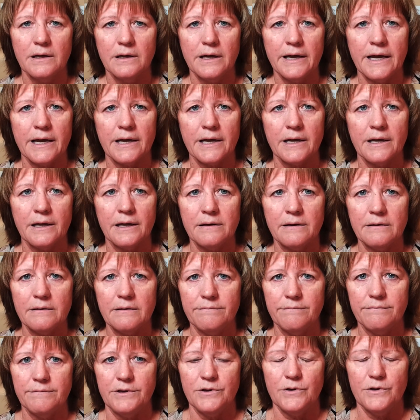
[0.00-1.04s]

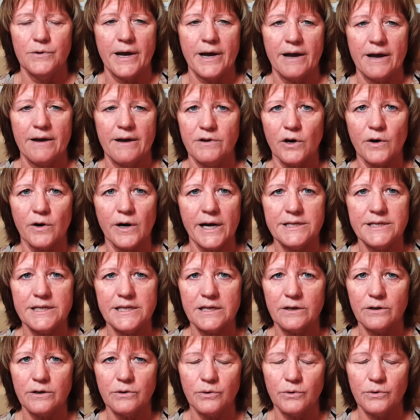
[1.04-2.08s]
and you have no
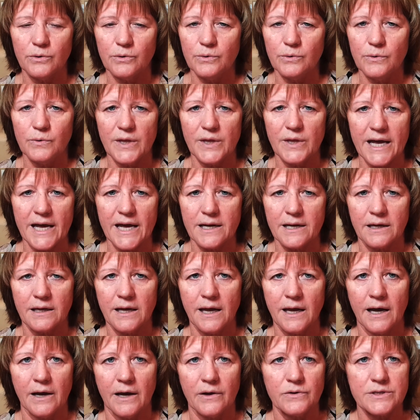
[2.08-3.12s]
idea who that
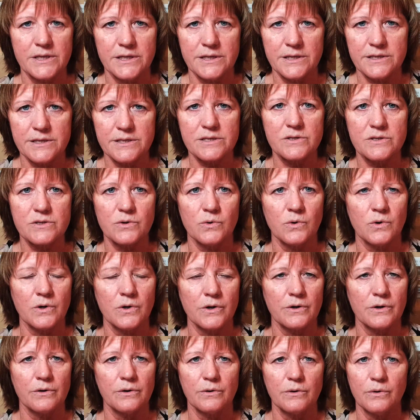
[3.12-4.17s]
account is
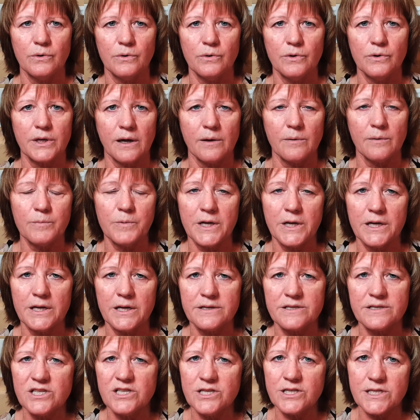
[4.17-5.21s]
or who the company
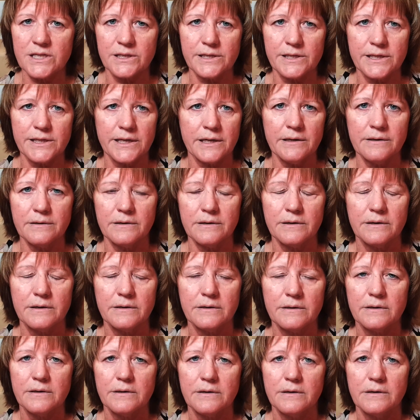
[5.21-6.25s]
is, just delete it.
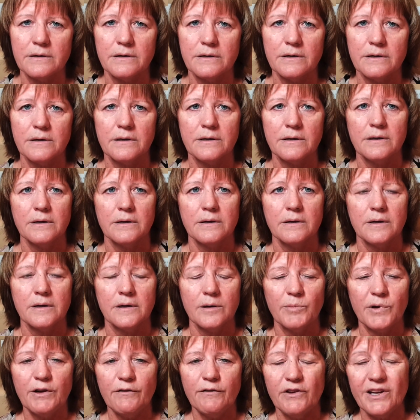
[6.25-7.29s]

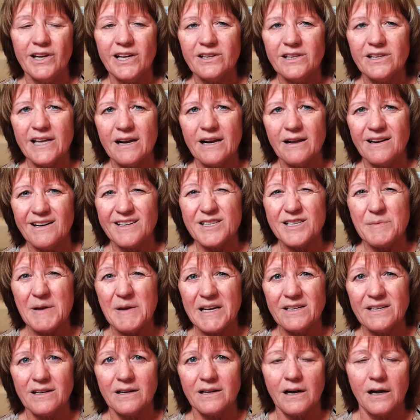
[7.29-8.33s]
But if you get that
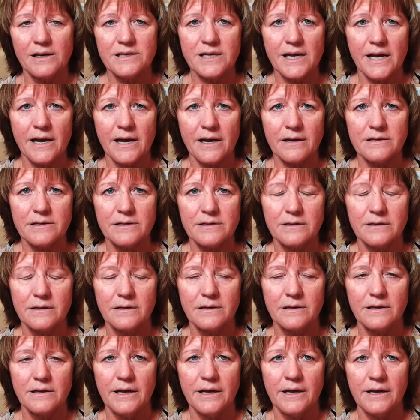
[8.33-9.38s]
unexpected contact
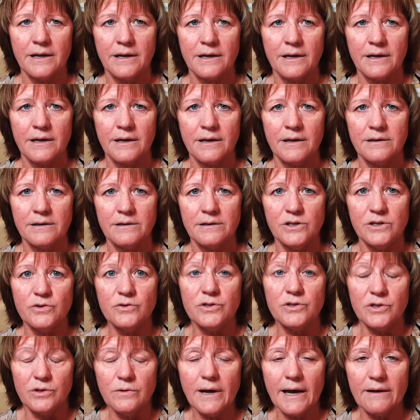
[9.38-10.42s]
and you
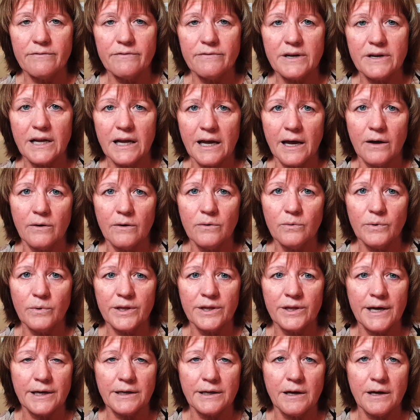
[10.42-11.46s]
do have an account with
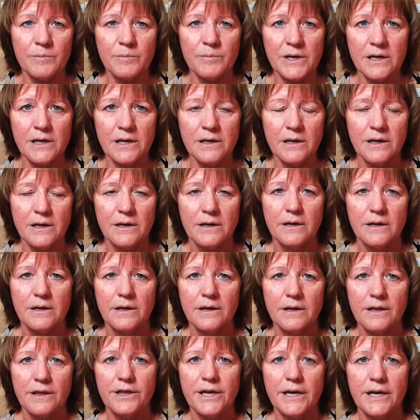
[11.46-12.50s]
that company,
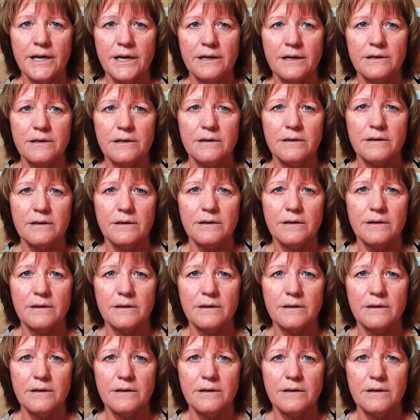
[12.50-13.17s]
then